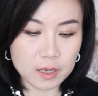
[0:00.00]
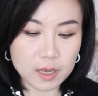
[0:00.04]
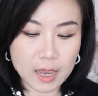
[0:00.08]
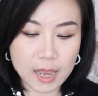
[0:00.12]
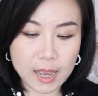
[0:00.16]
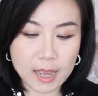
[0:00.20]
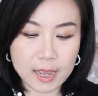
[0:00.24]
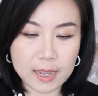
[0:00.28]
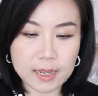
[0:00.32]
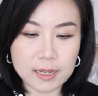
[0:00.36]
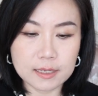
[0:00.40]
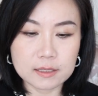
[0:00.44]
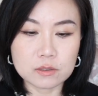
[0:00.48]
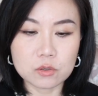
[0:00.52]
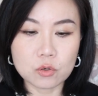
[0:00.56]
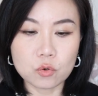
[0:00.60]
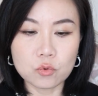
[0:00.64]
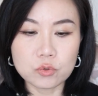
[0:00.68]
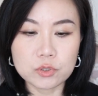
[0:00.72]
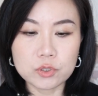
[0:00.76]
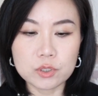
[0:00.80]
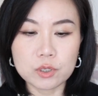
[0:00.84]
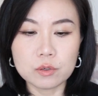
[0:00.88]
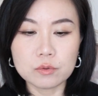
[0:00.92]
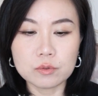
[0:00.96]
And
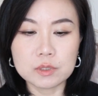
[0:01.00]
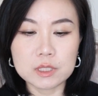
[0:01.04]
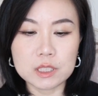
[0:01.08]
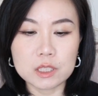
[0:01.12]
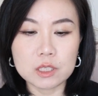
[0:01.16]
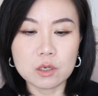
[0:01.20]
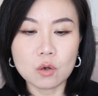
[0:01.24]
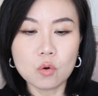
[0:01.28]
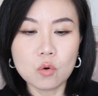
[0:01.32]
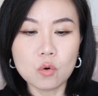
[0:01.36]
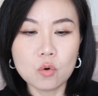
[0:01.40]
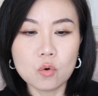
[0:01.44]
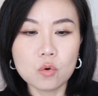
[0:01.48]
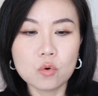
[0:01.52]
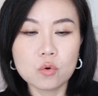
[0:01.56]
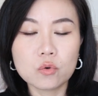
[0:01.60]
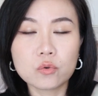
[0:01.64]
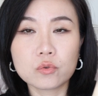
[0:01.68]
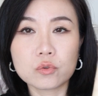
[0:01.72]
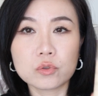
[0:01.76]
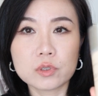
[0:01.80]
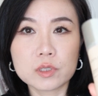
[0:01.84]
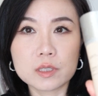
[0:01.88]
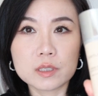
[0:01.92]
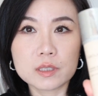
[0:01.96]
also
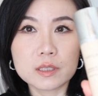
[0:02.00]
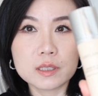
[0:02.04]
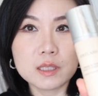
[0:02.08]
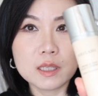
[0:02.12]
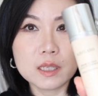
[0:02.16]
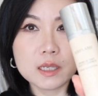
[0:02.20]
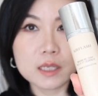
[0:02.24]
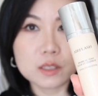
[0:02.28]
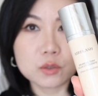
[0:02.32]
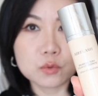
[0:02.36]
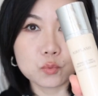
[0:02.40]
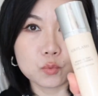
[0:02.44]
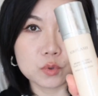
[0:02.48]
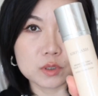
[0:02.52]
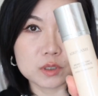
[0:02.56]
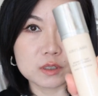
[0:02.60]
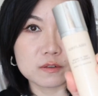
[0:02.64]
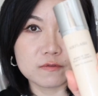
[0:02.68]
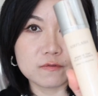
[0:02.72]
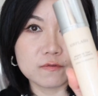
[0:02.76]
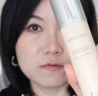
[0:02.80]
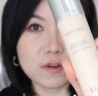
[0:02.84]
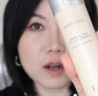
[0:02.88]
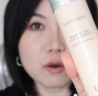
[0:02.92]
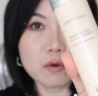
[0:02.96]
Dior's, this was
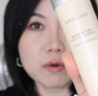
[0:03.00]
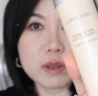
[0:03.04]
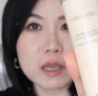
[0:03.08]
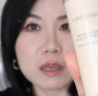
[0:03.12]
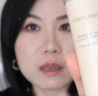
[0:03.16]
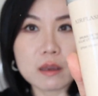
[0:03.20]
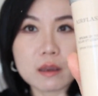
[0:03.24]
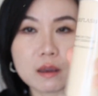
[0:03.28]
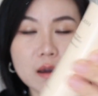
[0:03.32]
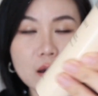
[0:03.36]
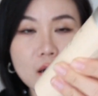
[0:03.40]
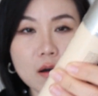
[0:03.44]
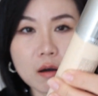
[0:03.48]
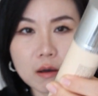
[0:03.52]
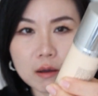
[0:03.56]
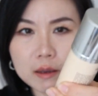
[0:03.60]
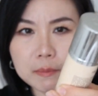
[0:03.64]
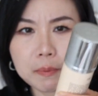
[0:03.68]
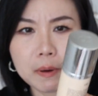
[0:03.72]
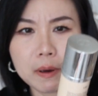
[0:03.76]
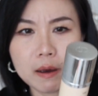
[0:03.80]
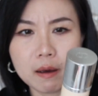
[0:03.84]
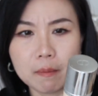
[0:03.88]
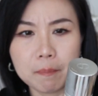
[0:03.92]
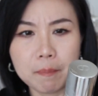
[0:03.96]
very
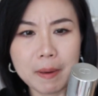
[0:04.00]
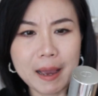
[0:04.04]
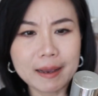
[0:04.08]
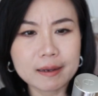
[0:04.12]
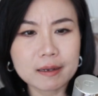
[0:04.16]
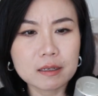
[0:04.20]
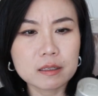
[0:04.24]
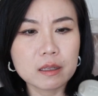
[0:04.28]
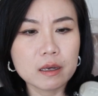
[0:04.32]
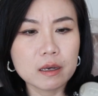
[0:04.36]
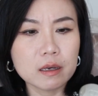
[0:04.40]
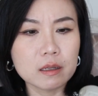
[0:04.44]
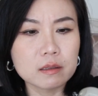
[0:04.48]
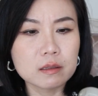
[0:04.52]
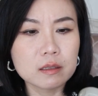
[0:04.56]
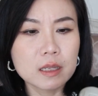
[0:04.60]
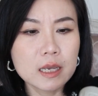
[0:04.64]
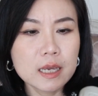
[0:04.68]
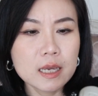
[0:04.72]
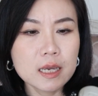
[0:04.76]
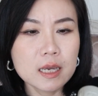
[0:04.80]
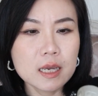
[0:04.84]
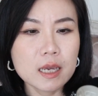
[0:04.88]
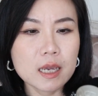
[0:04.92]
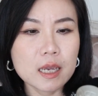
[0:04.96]
hyper back then.
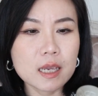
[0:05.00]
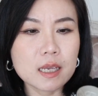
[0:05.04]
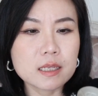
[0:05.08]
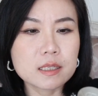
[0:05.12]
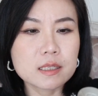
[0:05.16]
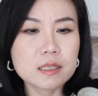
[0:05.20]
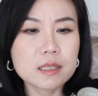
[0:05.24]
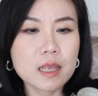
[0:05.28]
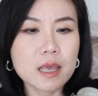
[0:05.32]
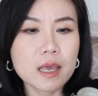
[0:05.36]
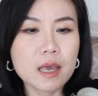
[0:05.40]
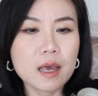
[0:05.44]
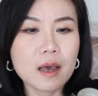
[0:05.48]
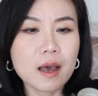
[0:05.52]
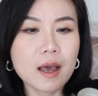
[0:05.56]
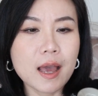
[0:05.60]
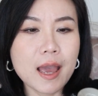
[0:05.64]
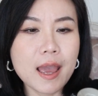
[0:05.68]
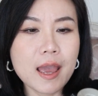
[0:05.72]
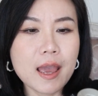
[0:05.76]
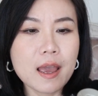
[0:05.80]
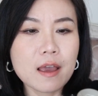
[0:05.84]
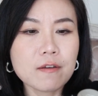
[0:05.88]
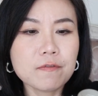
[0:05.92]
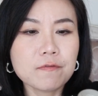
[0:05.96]
It's their
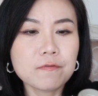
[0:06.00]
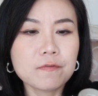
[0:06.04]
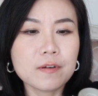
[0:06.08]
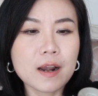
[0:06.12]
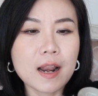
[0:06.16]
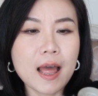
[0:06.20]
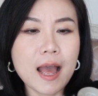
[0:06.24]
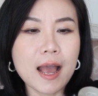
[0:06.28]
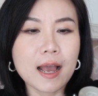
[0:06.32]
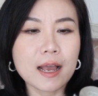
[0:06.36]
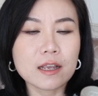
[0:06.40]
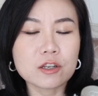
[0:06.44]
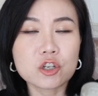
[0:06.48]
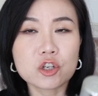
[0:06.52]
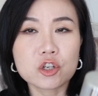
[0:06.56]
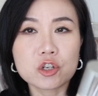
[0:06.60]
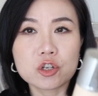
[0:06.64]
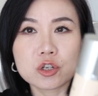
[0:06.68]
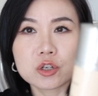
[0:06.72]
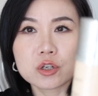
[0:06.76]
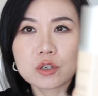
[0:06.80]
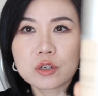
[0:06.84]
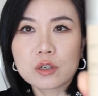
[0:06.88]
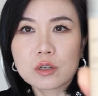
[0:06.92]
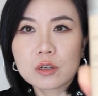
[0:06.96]
Air
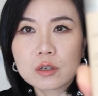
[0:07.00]
Flash,